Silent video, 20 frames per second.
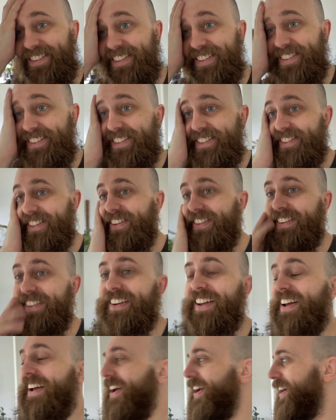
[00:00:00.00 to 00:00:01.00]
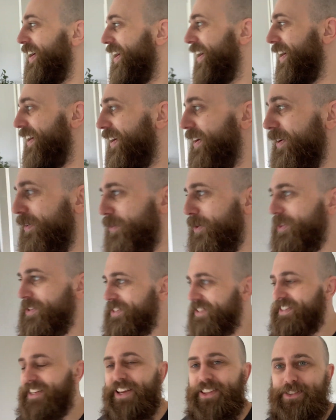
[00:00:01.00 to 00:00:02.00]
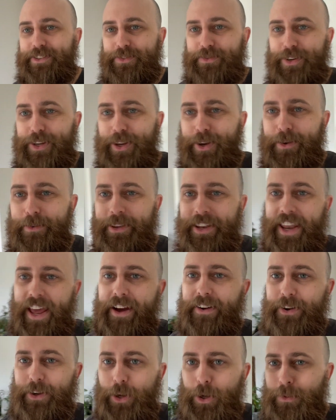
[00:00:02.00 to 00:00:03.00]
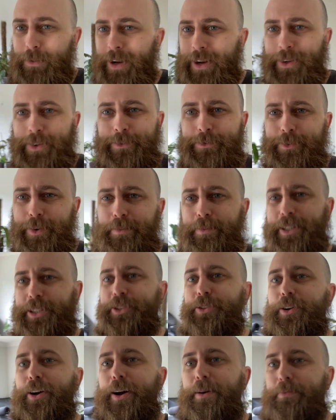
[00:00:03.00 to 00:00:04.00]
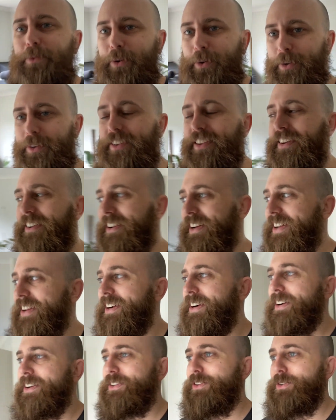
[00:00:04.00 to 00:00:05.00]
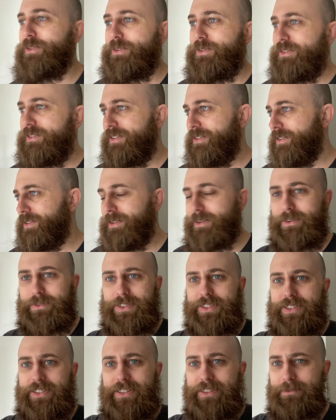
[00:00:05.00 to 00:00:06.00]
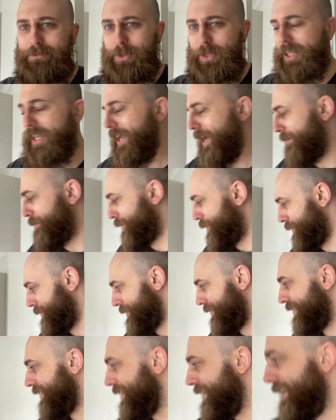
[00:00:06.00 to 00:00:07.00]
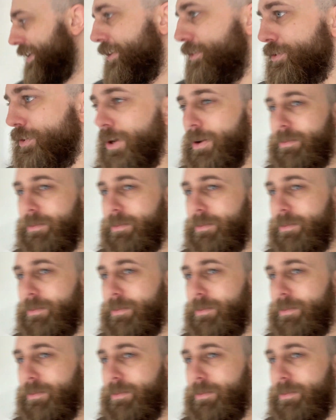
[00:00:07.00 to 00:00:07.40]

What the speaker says: So I wanted to start this video about an hour ago, but I couldn't find my tripod that I use to obviously put the camera on. So